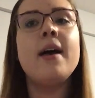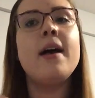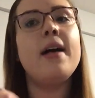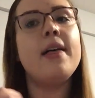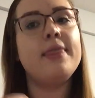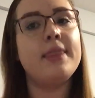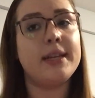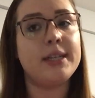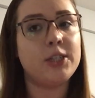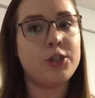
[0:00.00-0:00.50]

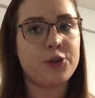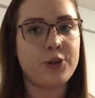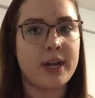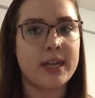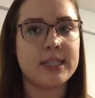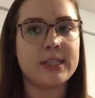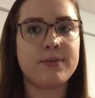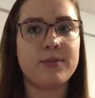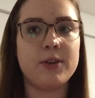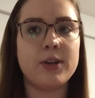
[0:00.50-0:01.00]
and then
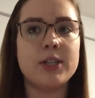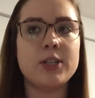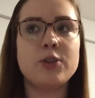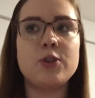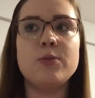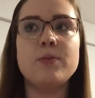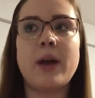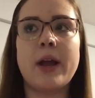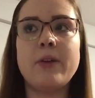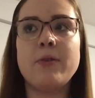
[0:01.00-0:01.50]
transfer it
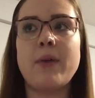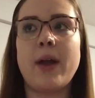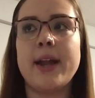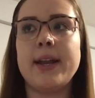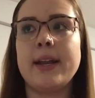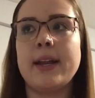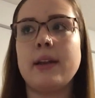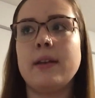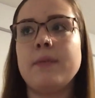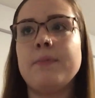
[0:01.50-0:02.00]
to my
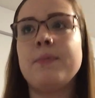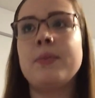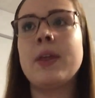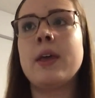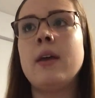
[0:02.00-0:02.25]
writing.